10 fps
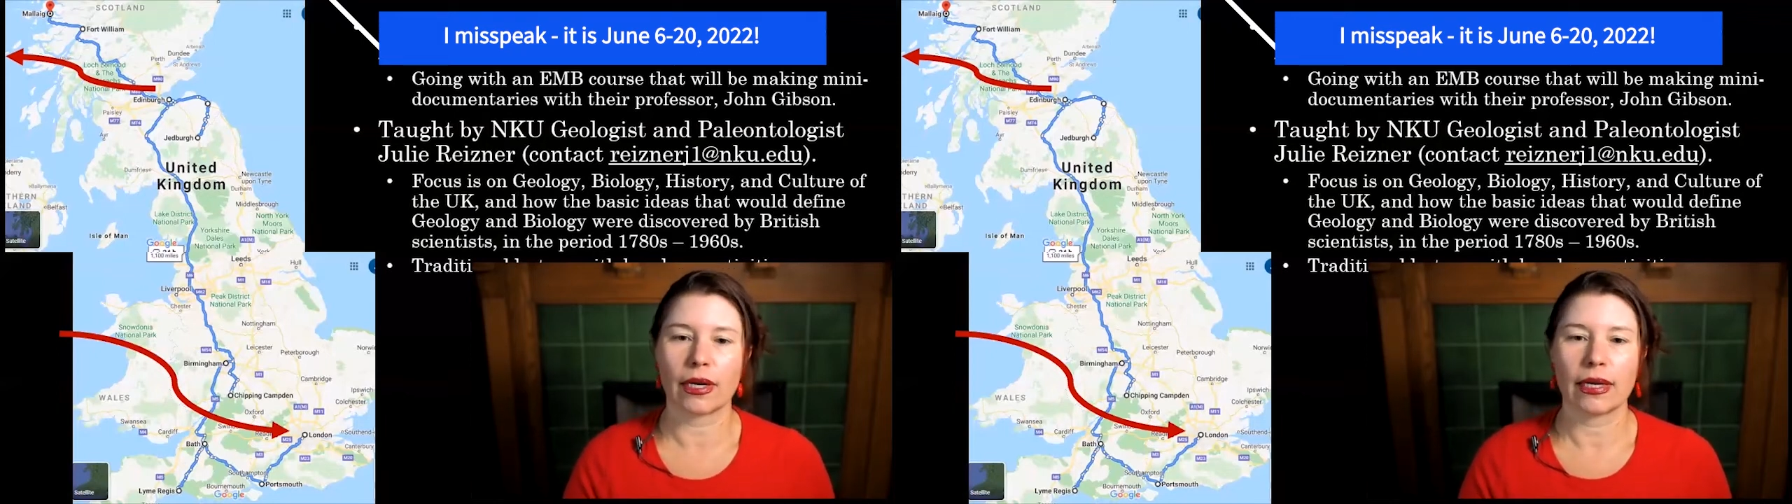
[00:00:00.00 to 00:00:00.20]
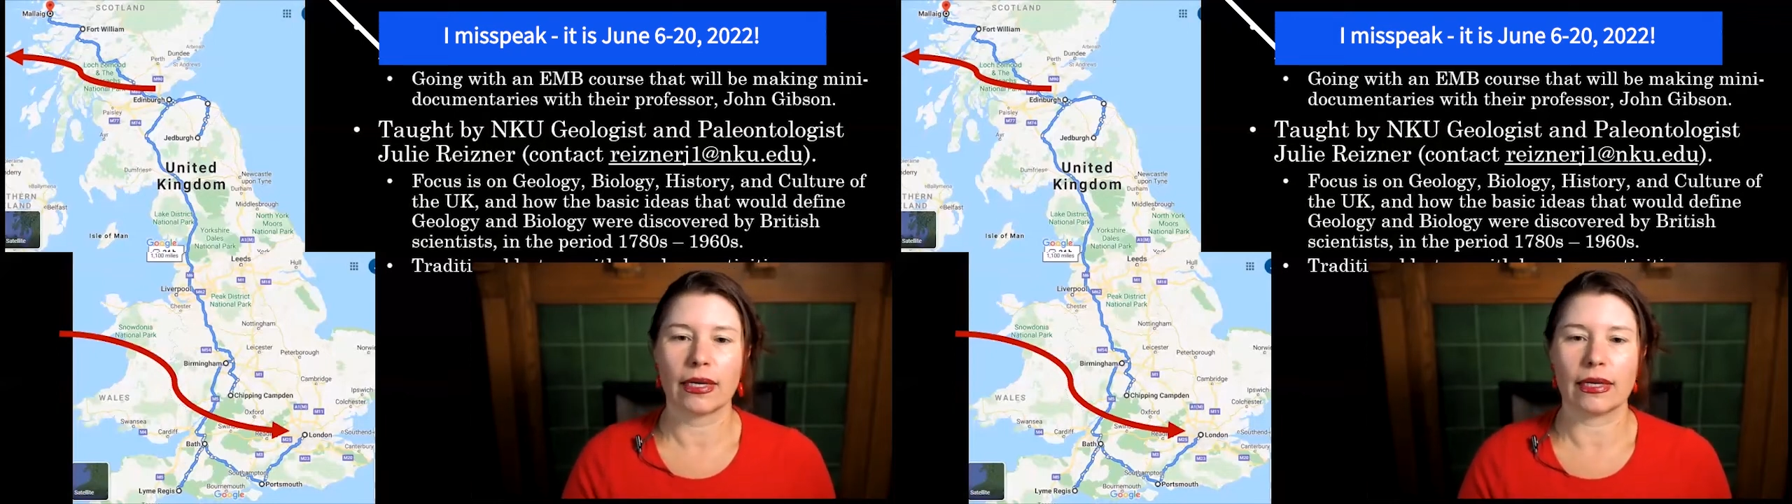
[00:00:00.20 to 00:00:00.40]

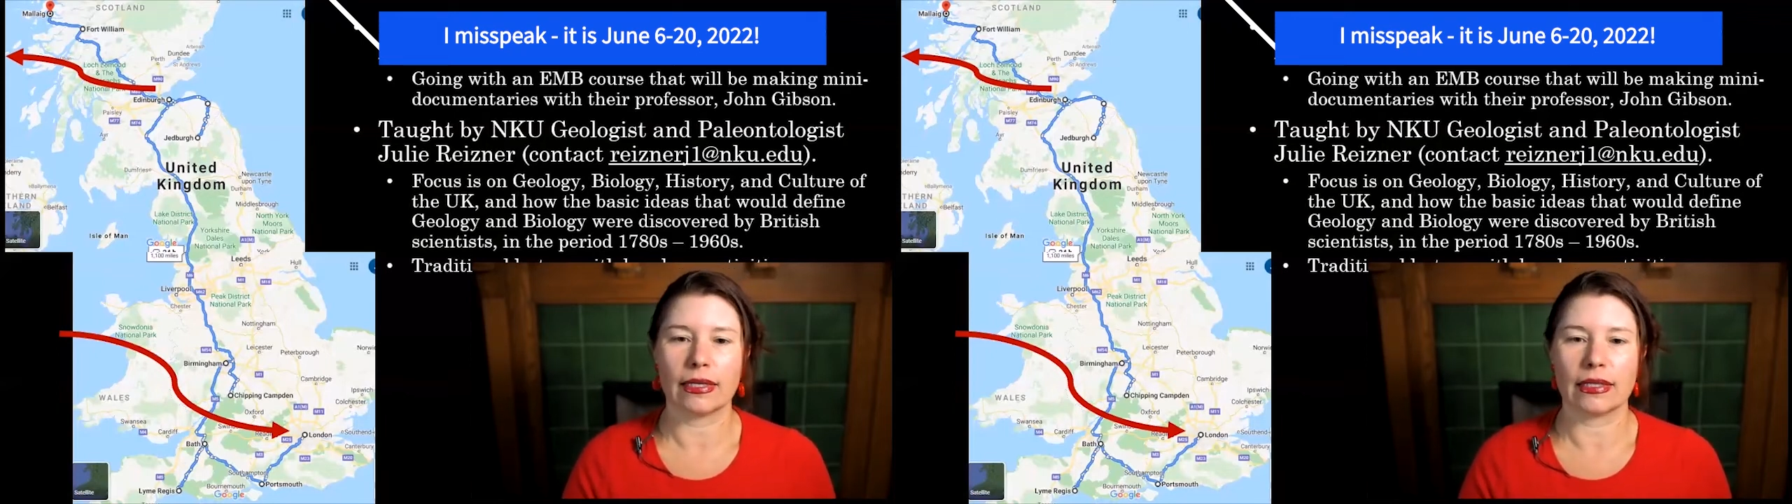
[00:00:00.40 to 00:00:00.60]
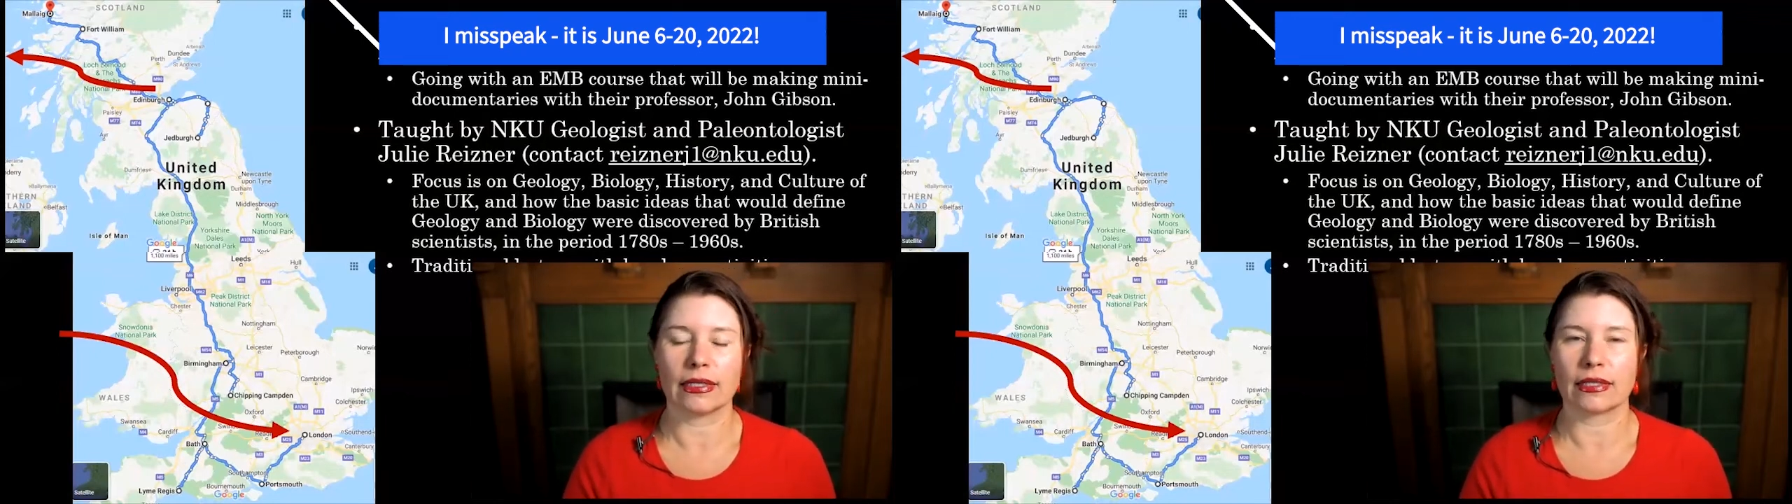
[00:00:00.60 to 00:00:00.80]

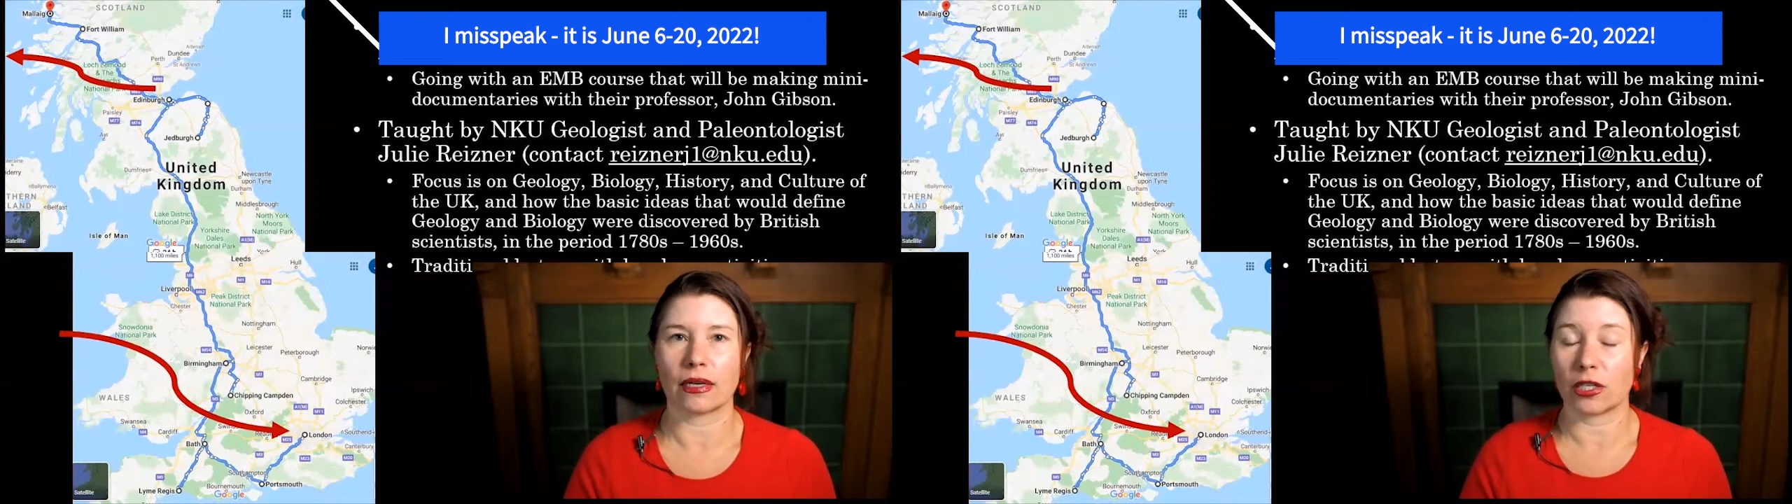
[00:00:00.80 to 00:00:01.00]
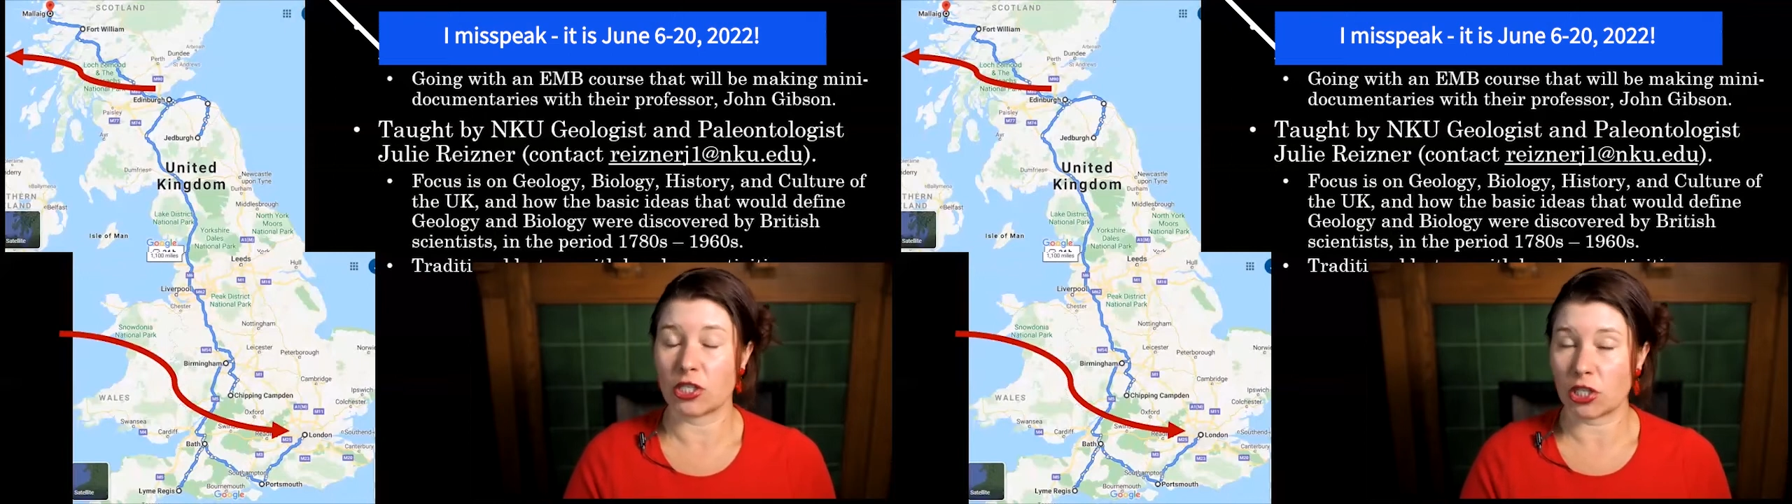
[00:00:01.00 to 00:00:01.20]
is
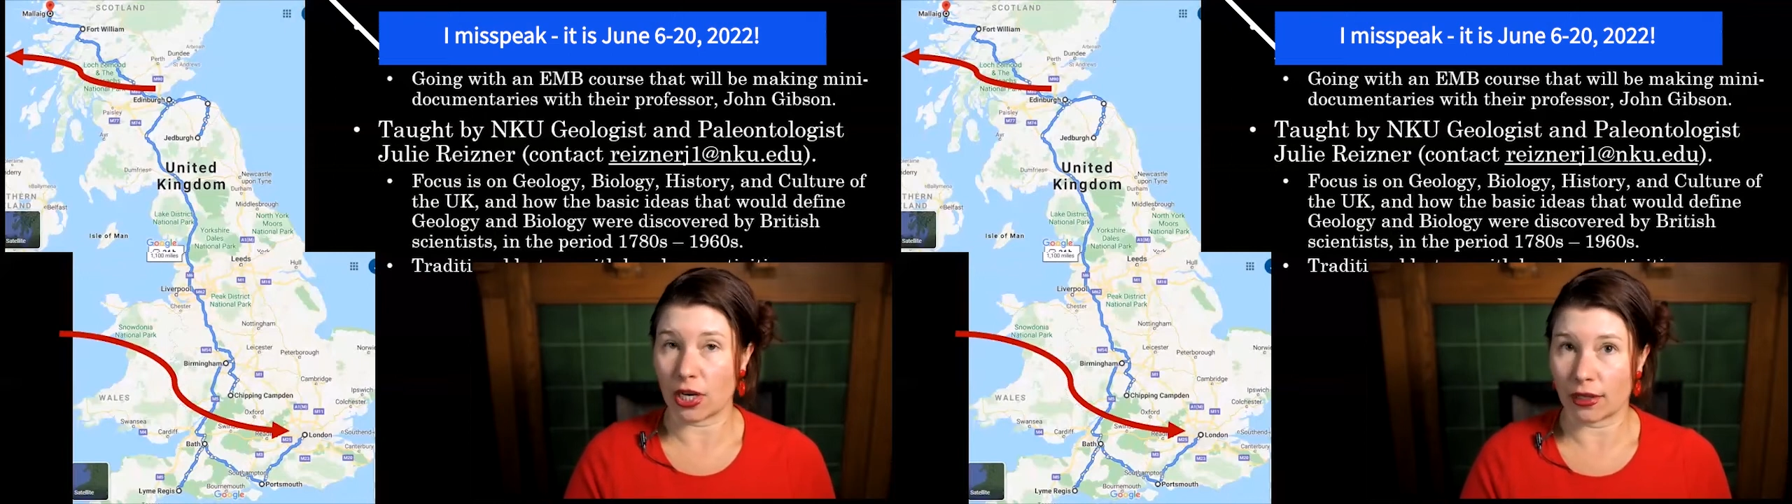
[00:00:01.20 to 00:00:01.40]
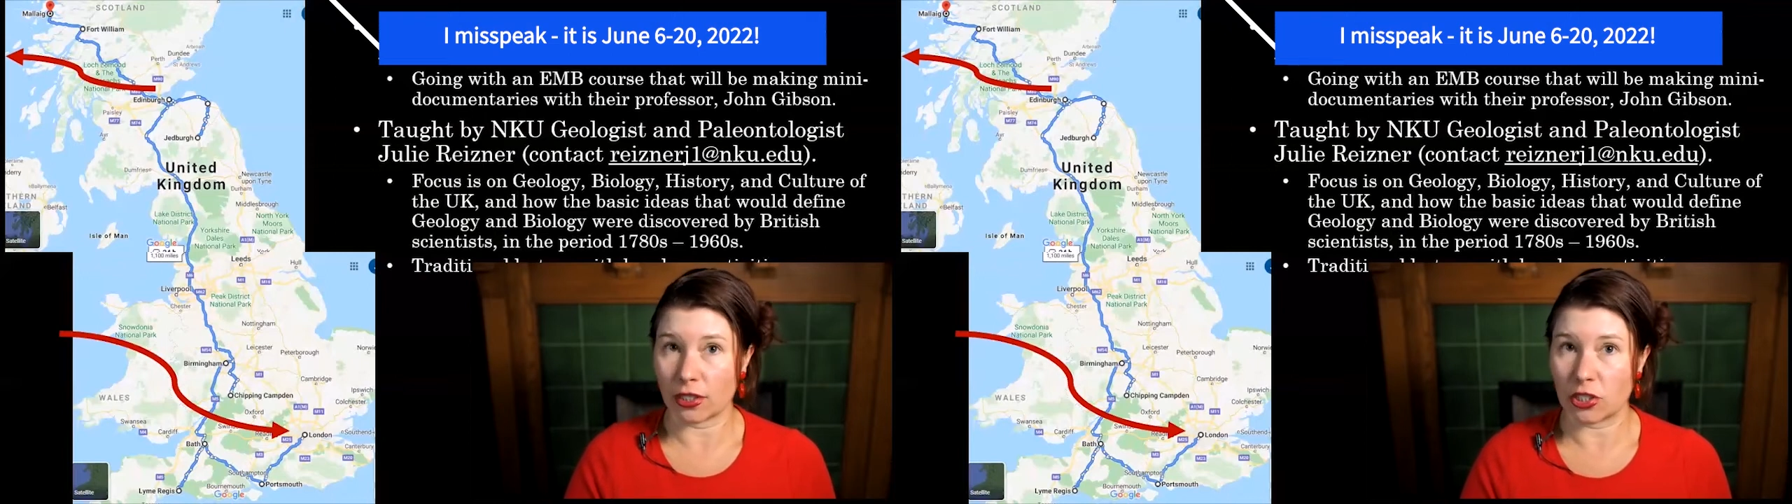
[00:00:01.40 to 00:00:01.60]
on
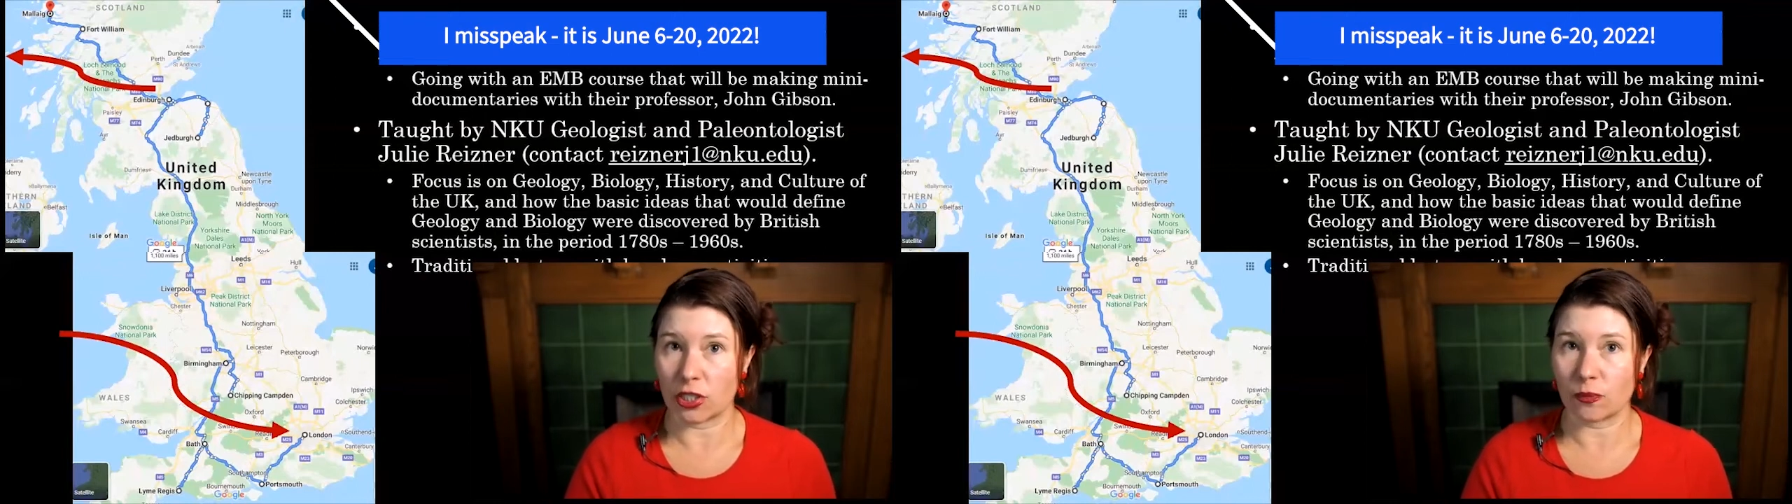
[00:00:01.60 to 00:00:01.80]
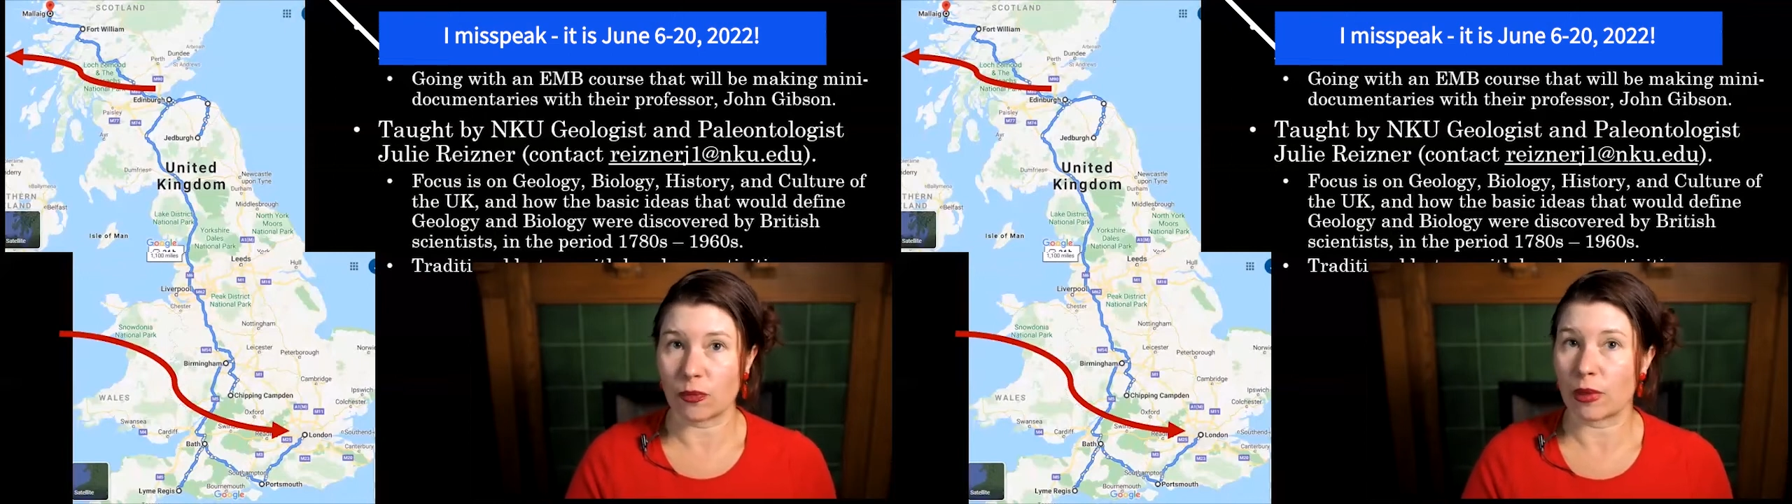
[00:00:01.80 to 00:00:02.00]
geology,